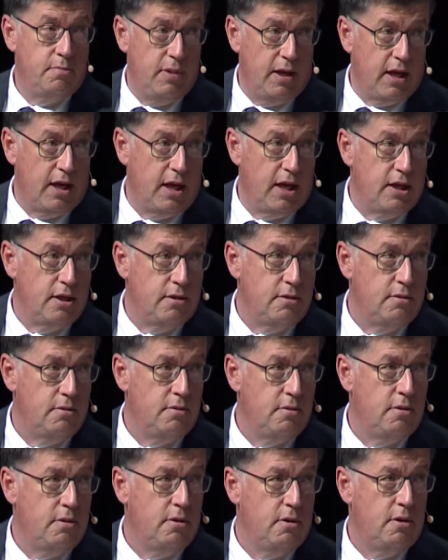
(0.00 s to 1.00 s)
bigoted.
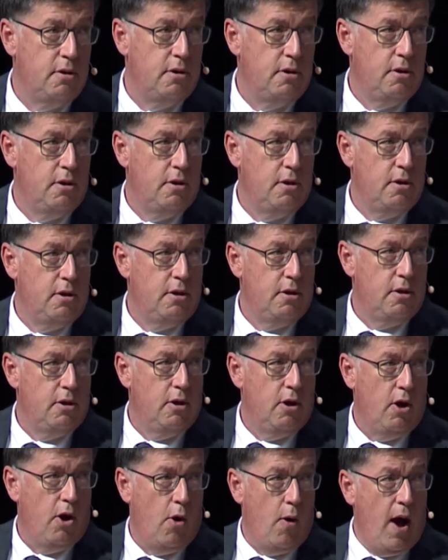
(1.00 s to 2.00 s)

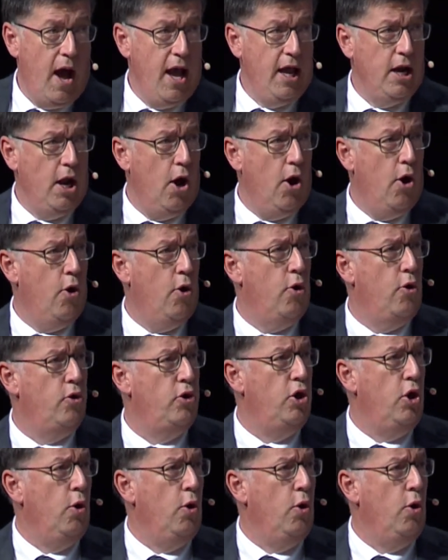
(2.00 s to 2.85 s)
Oh, I know who